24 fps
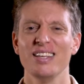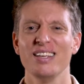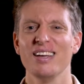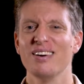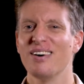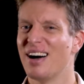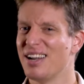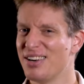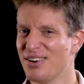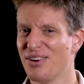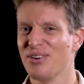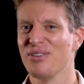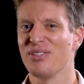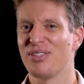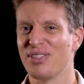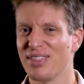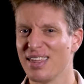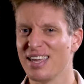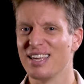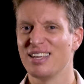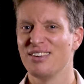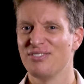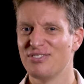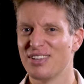"I don't
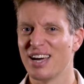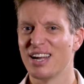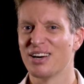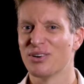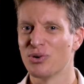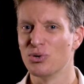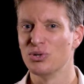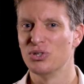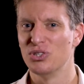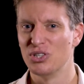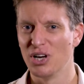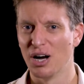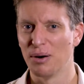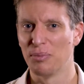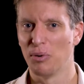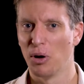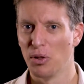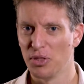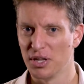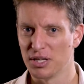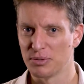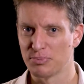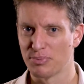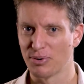think you've done a good job on
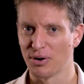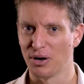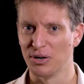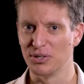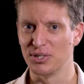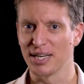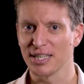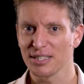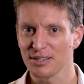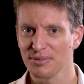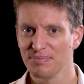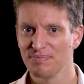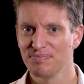this project."